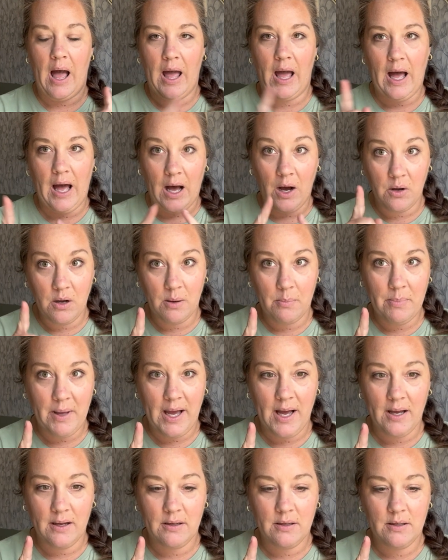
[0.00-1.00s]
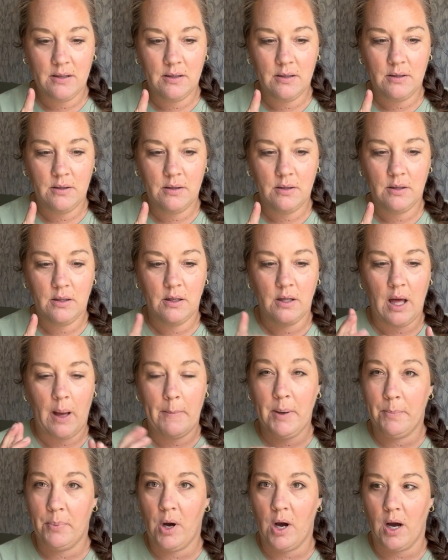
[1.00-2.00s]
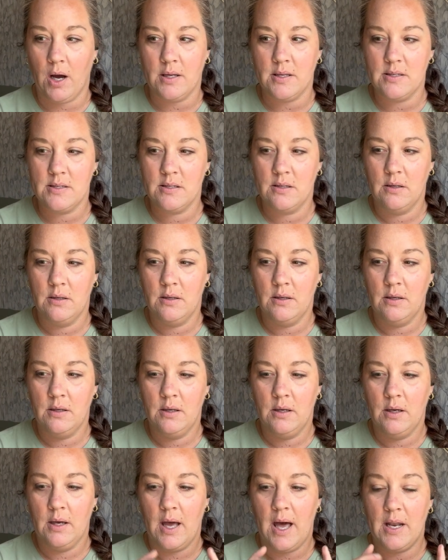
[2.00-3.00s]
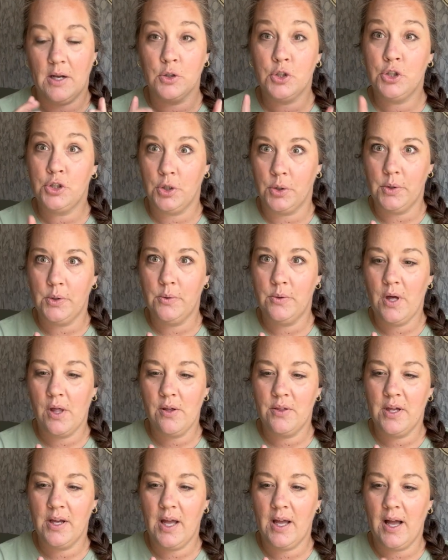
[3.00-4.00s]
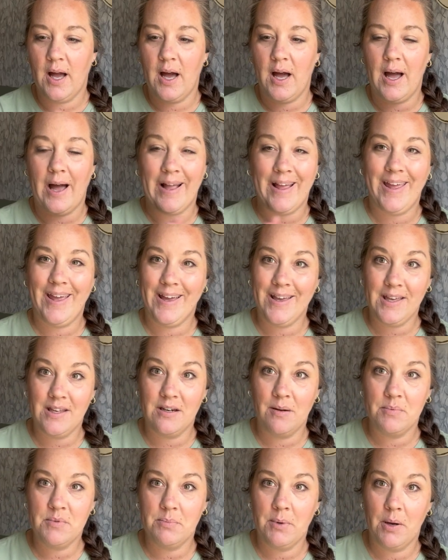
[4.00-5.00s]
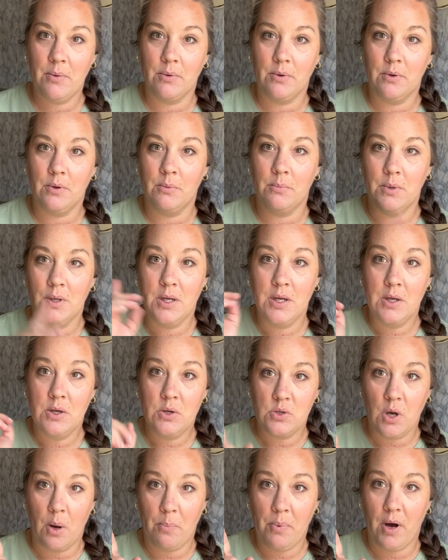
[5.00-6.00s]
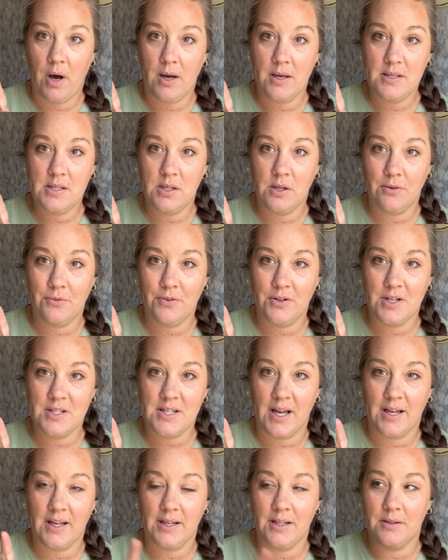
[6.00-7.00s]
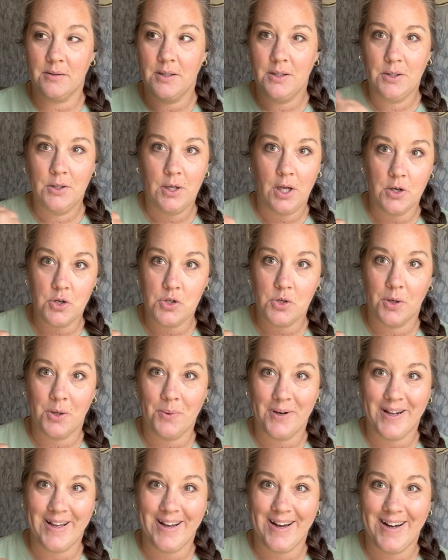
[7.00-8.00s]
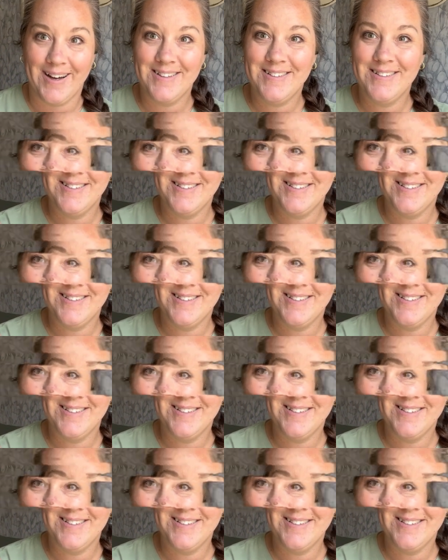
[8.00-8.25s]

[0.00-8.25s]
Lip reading: I'll come back, I'm gonna pause, and I'll show you the other thing I got. I can't get it up to my room, so I'll pause here for a second and show you what I got.